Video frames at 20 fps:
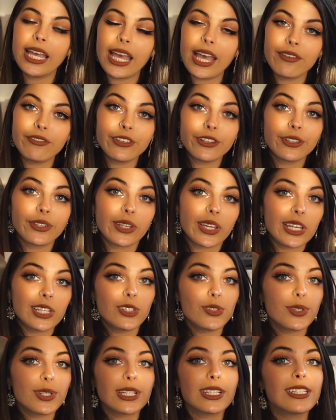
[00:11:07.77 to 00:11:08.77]
If you're looking
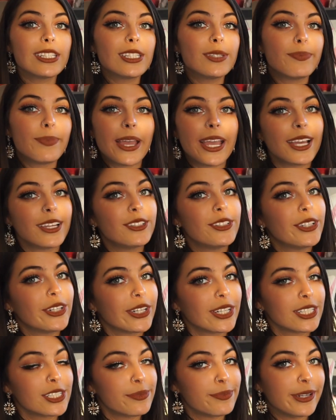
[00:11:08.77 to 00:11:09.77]
to expand your
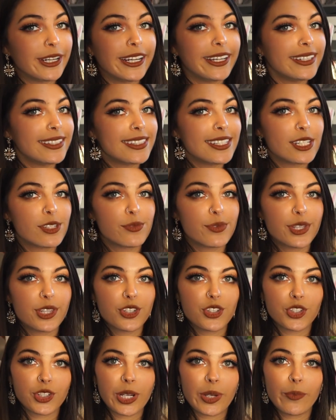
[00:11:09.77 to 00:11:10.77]
experiences
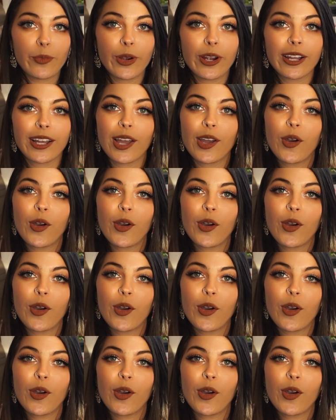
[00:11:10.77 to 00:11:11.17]
with DreamWork,